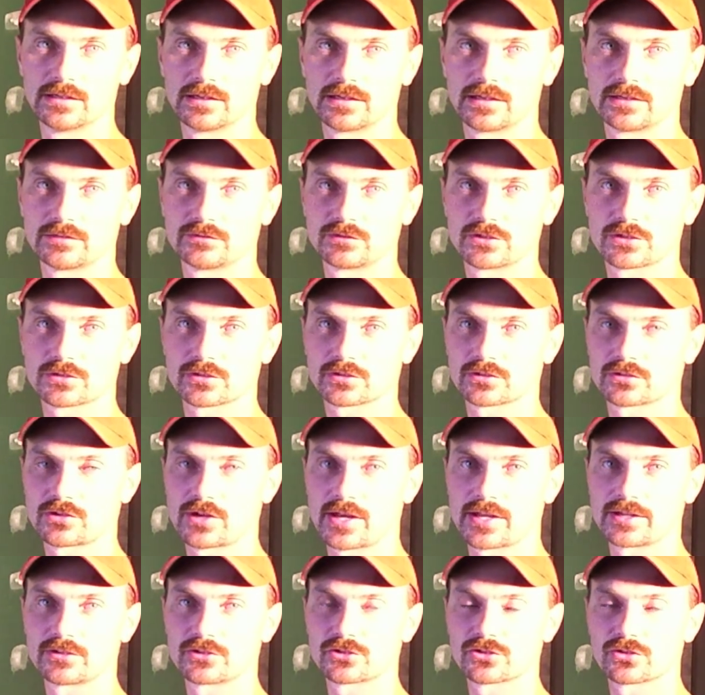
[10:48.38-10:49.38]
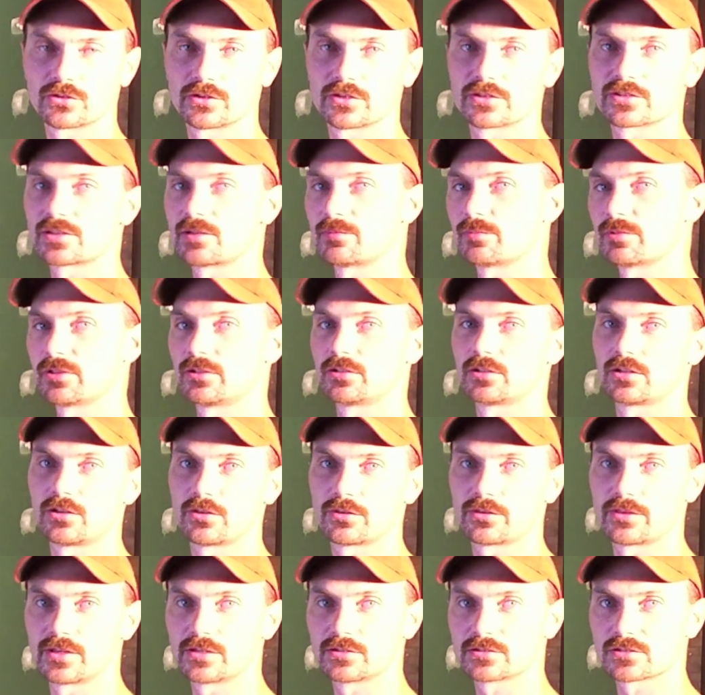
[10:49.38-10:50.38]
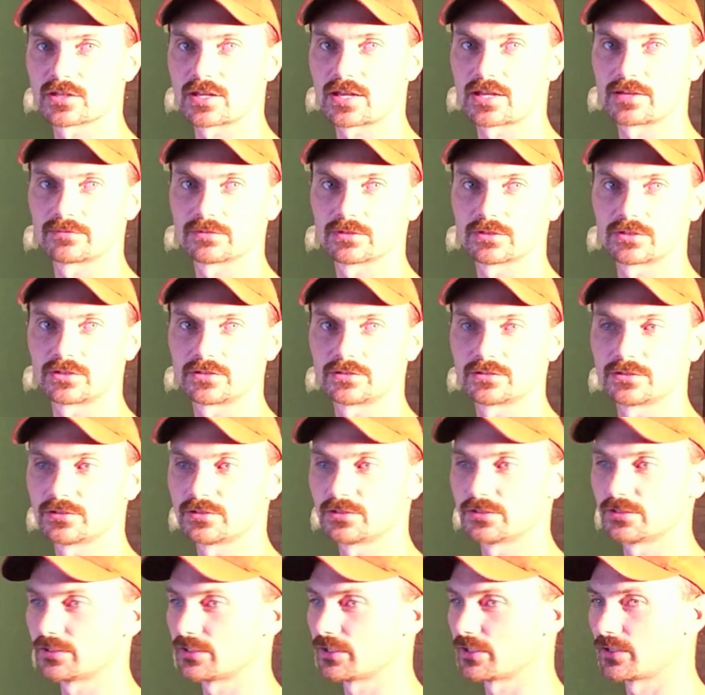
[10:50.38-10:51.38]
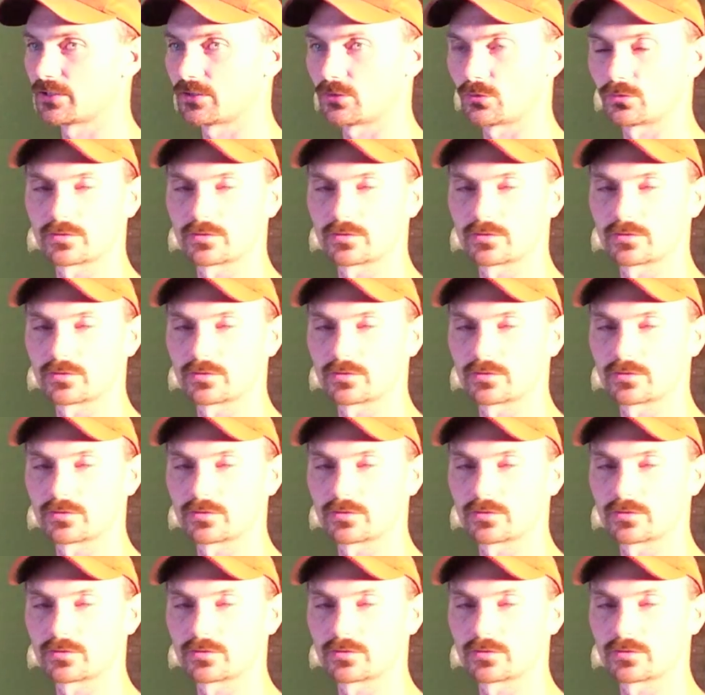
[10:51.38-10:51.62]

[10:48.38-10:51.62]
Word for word: I've just tried to show you some of the little things that I've learned uh,